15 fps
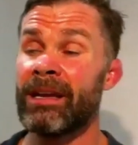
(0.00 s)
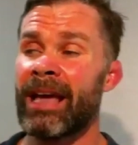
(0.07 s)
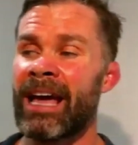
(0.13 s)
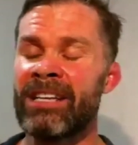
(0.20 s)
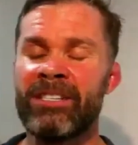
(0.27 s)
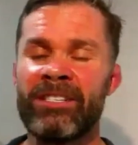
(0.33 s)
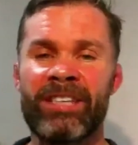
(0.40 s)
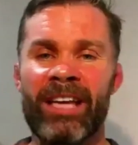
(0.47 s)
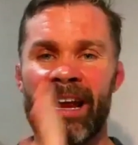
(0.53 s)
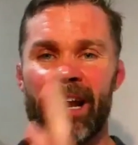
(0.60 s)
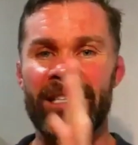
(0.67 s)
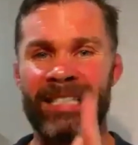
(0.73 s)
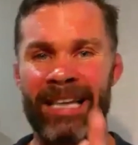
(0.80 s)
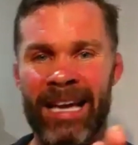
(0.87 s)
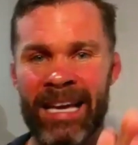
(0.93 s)
as you said,
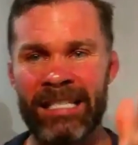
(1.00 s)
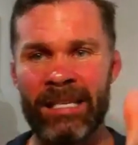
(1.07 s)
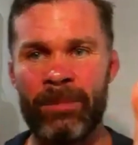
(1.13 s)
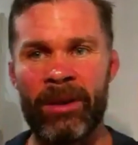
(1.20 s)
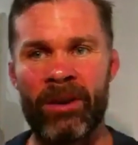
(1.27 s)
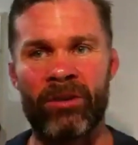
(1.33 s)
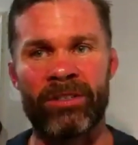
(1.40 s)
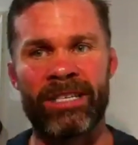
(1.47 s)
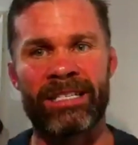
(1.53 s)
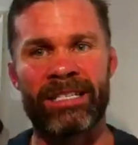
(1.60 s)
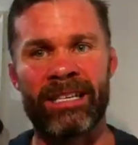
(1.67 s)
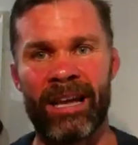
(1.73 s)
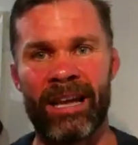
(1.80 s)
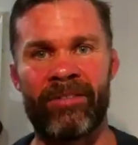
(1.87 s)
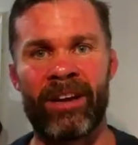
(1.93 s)
it's easy because there's a
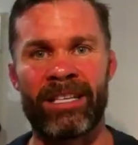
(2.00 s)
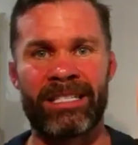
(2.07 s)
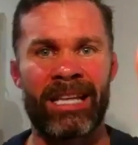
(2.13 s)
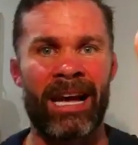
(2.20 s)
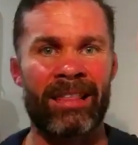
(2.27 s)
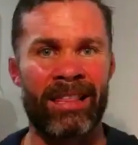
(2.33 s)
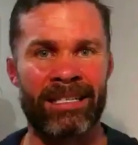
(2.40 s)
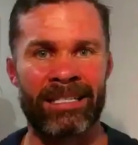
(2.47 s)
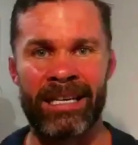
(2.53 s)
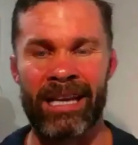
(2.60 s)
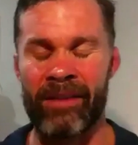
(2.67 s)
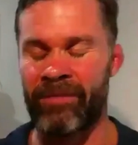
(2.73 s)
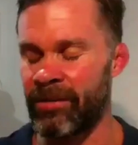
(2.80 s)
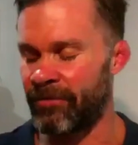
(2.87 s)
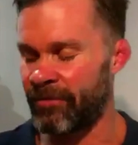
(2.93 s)
definite start, there's a
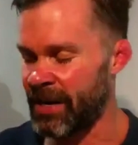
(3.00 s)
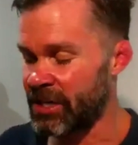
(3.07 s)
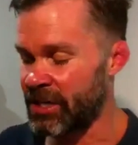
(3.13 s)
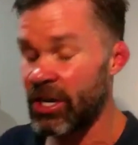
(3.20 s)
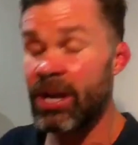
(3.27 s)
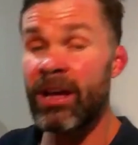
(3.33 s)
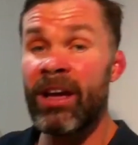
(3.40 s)
definite finish.